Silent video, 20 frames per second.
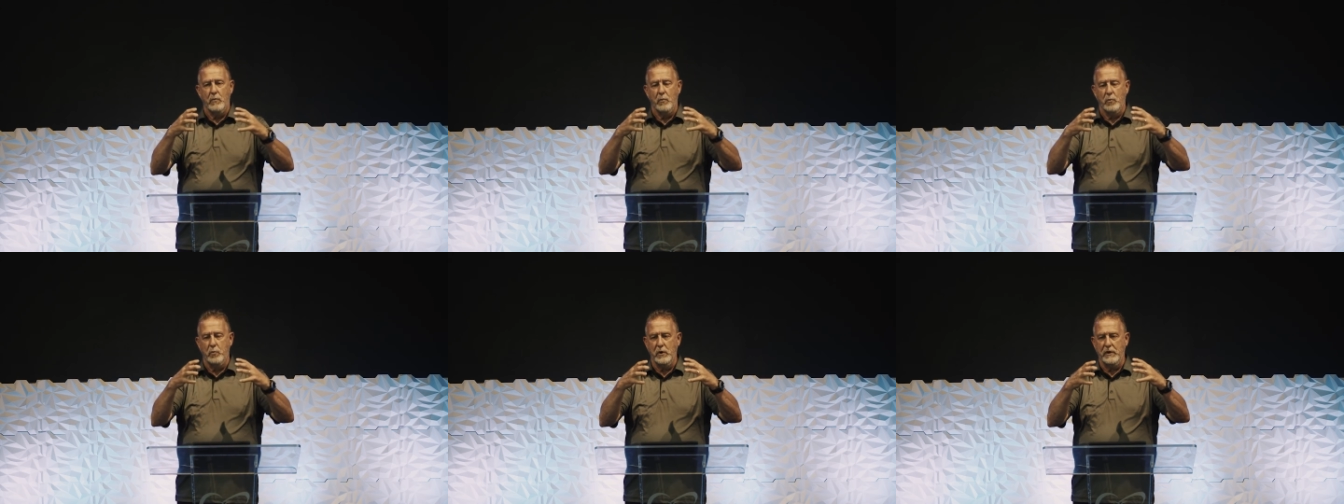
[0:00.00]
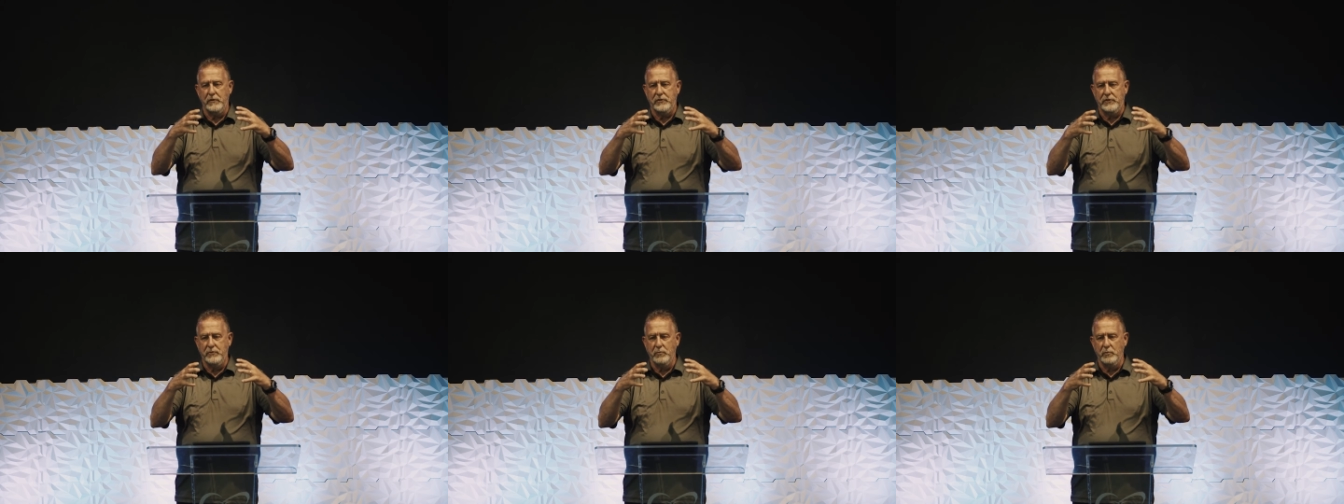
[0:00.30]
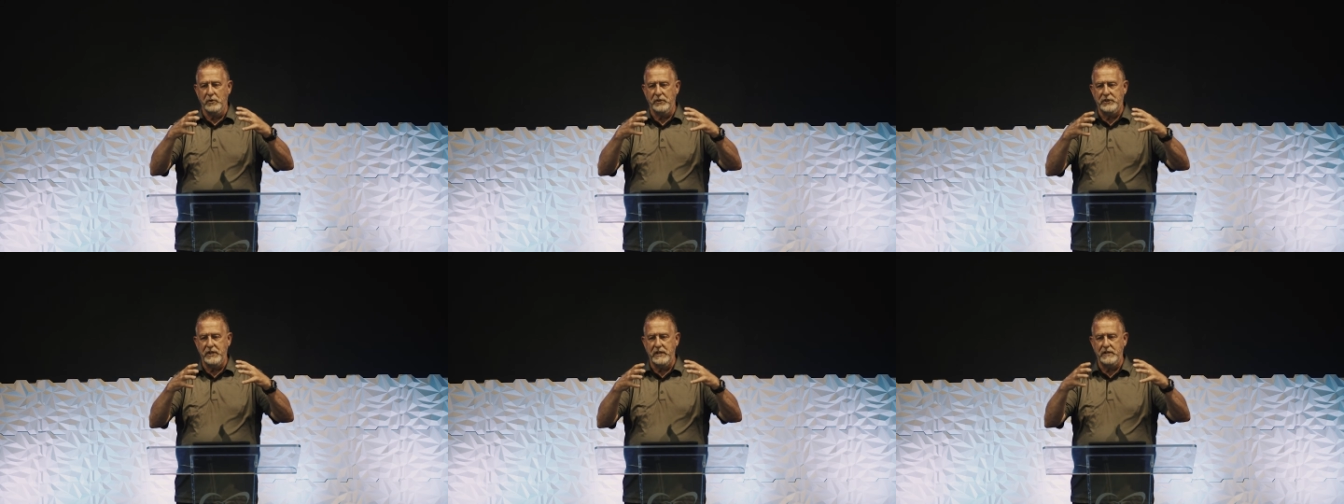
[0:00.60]

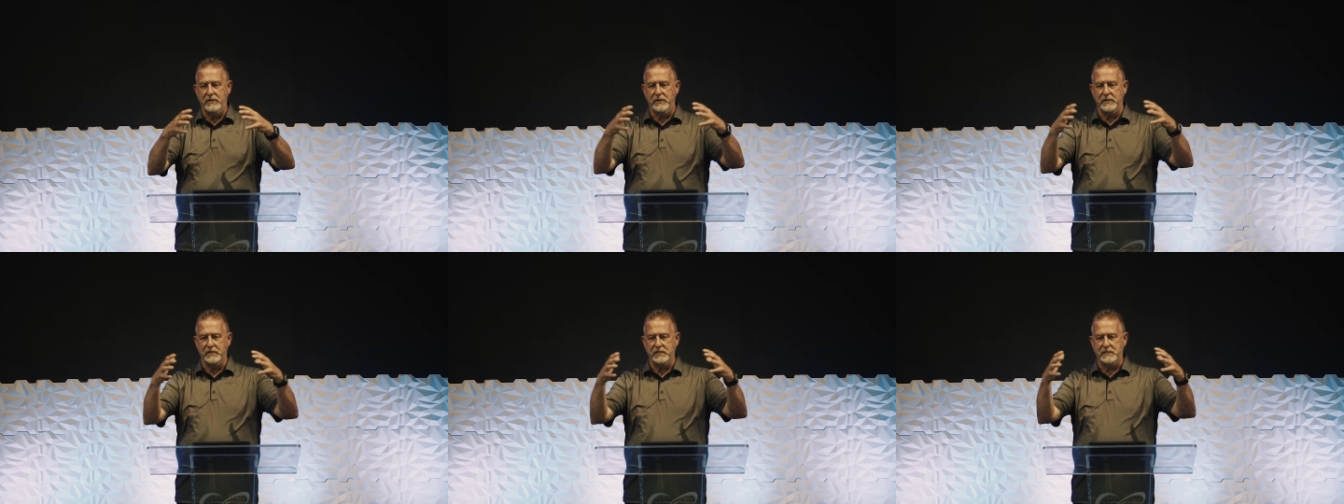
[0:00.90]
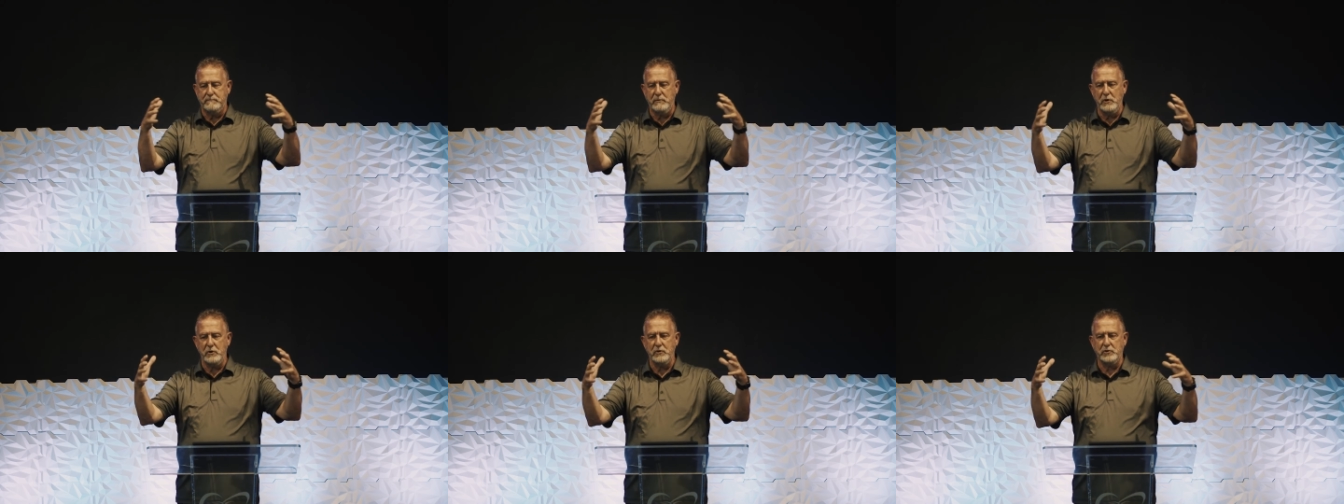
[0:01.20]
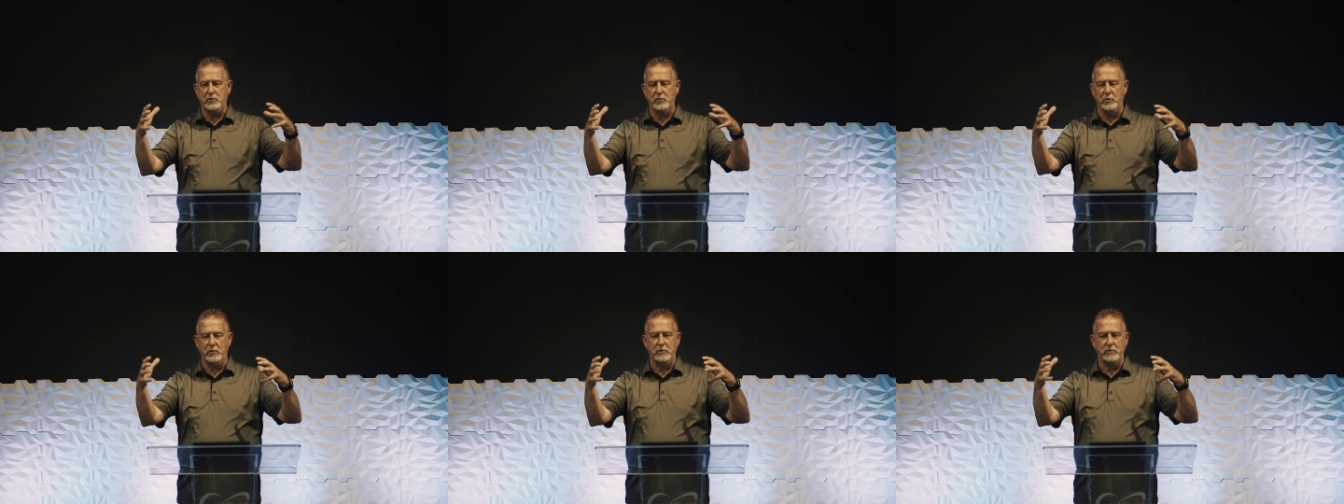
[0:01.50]
within the
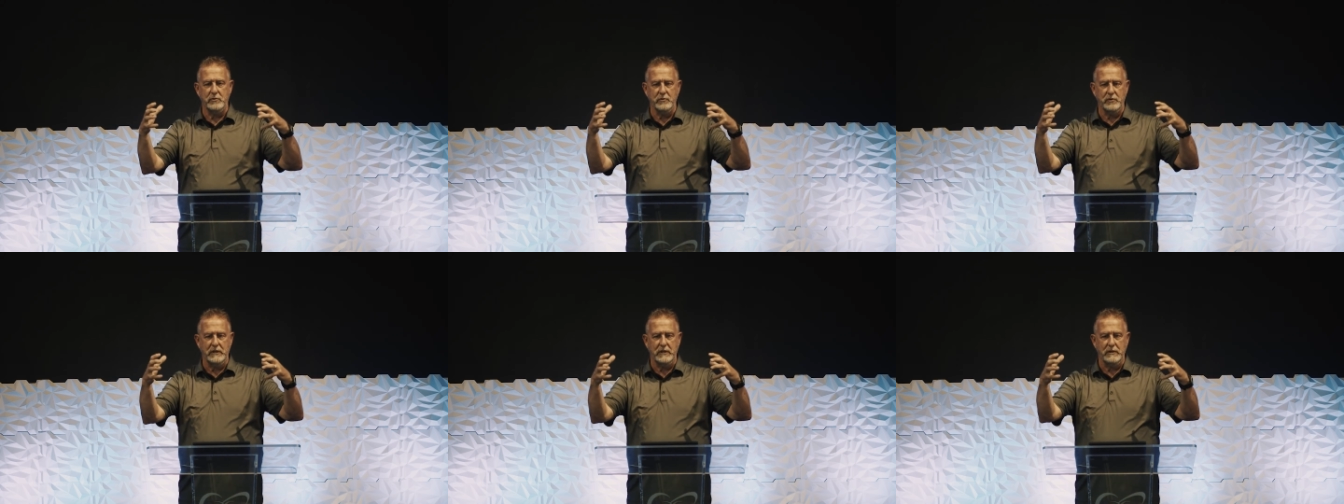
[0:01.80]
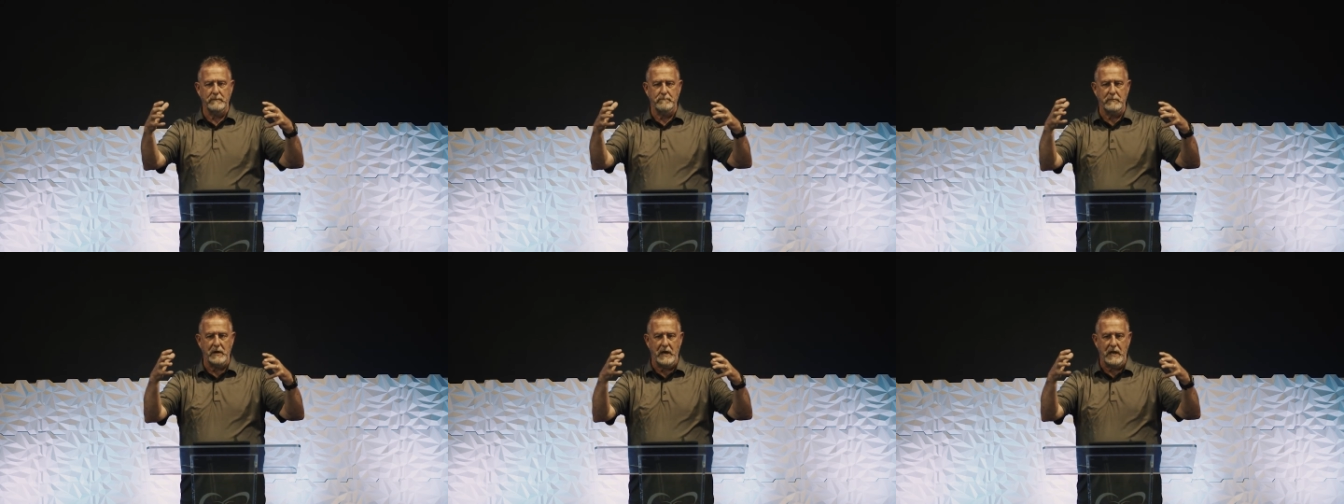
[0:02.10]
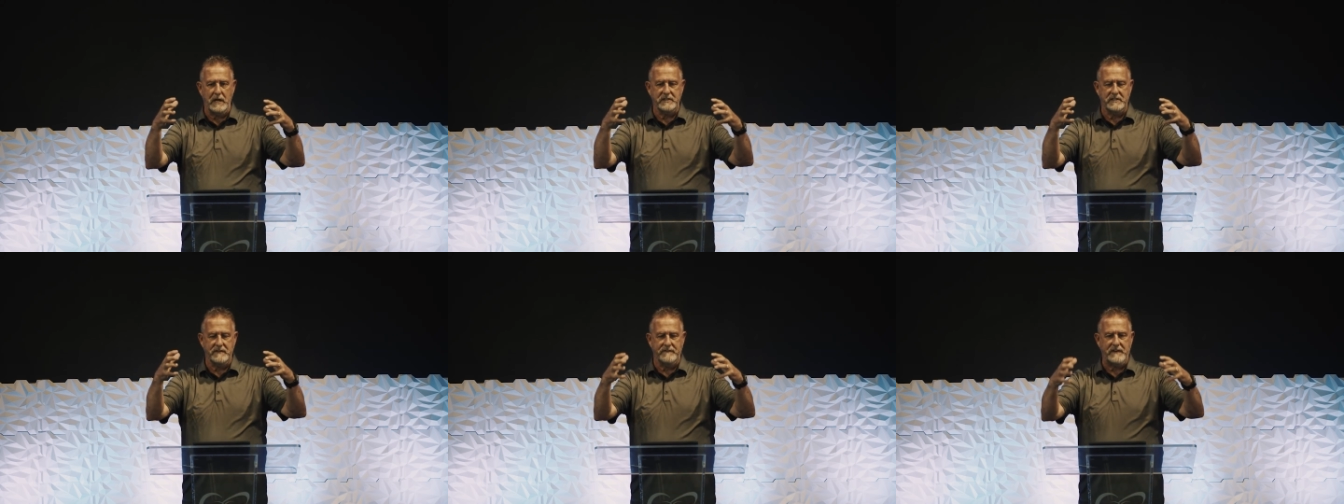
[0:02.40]
spiritual
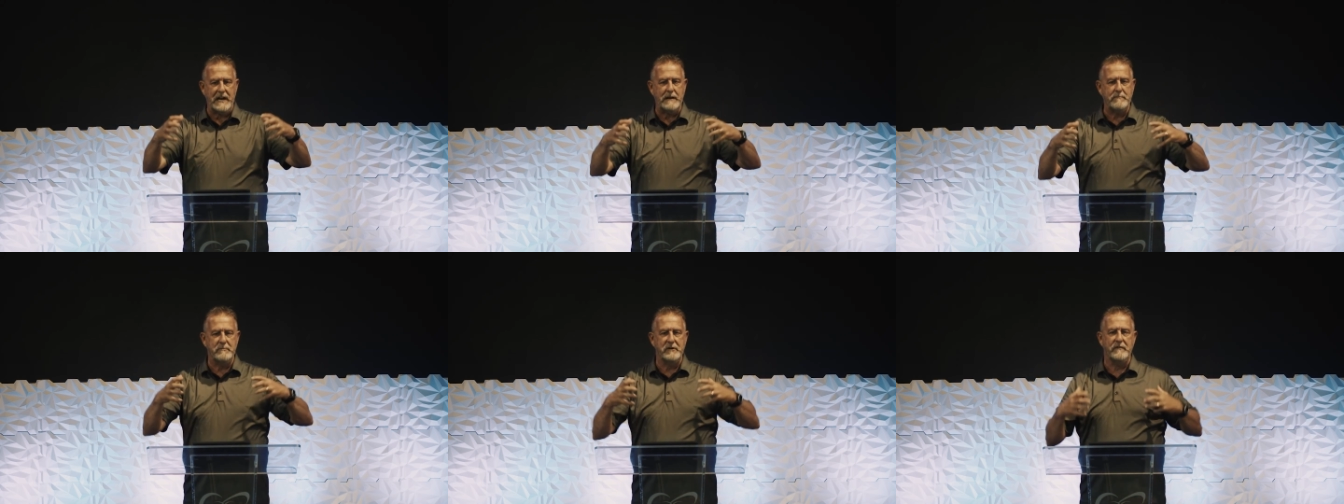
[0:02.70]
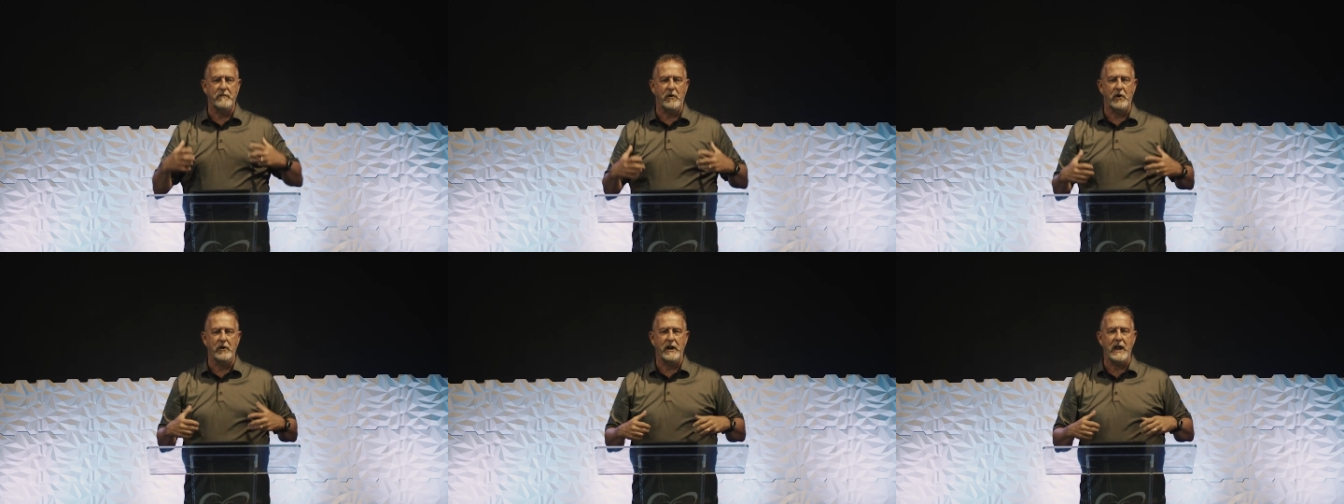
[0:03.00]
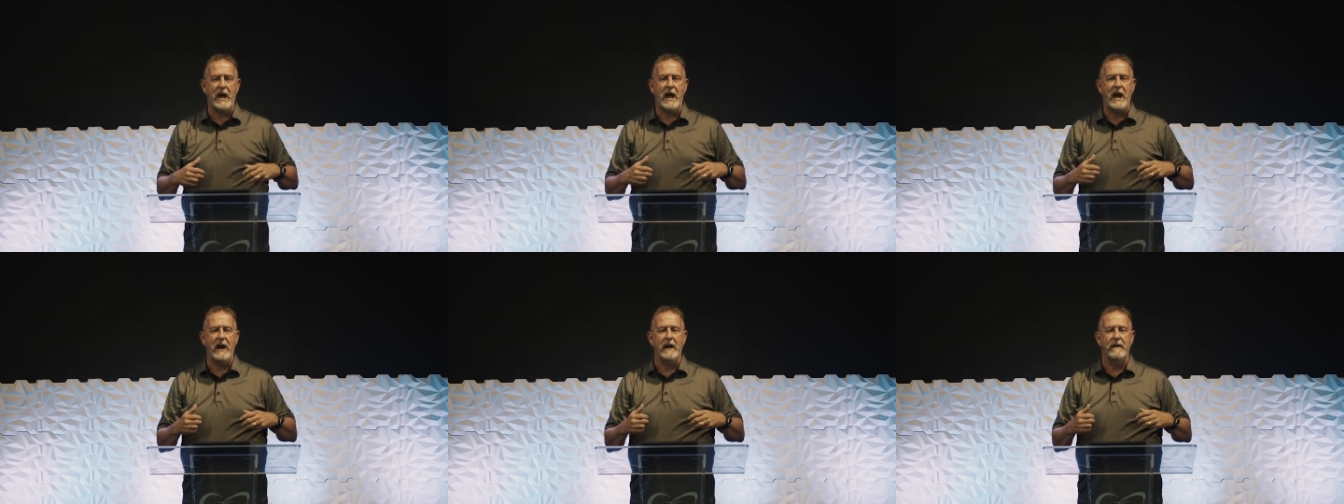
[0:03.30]
development of our
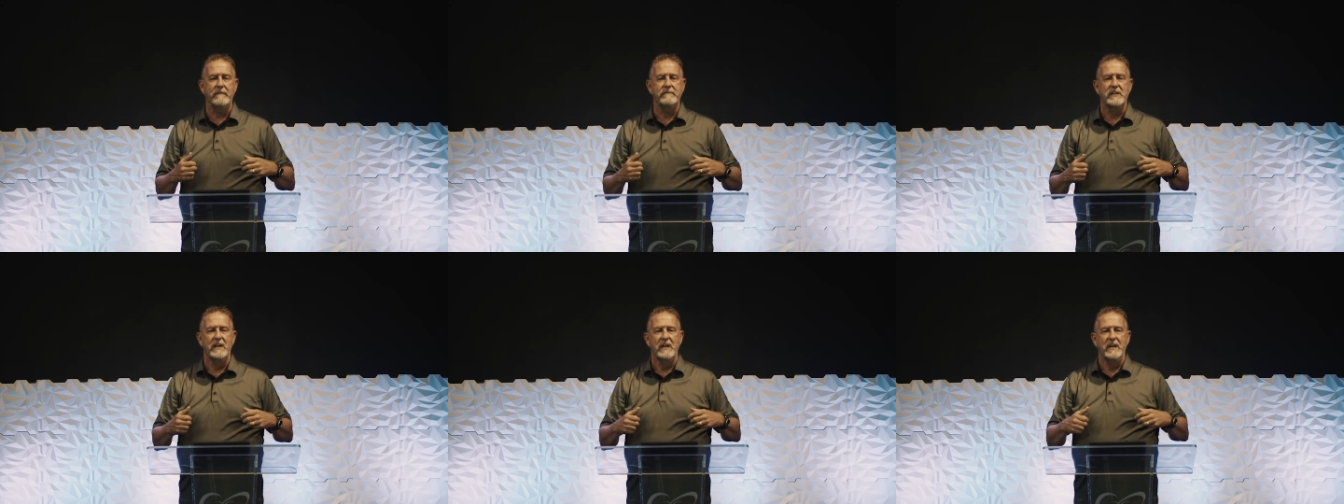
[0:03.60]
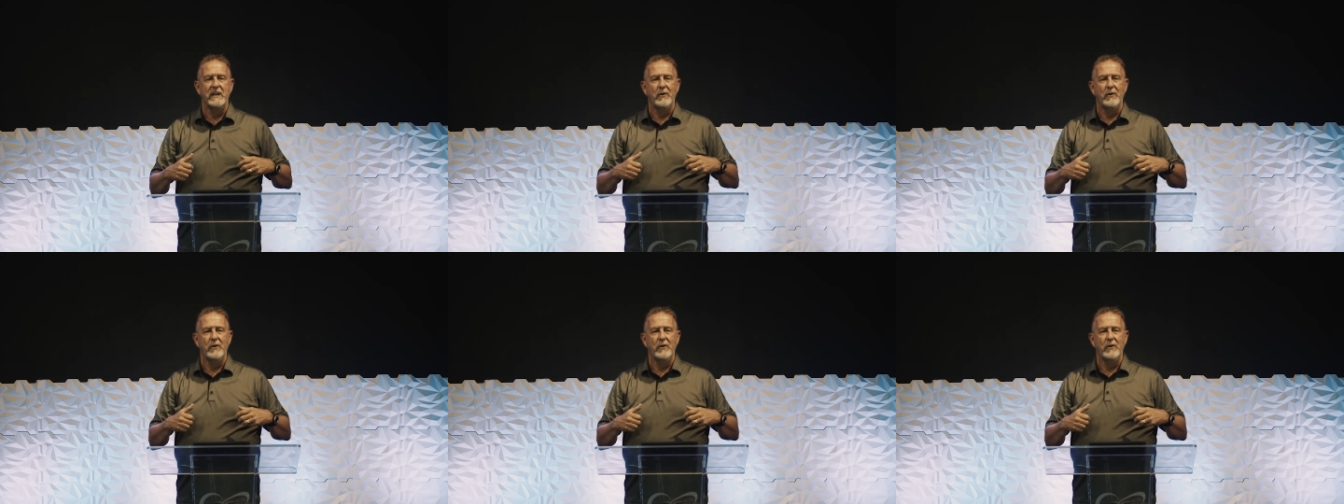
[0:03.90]
lives,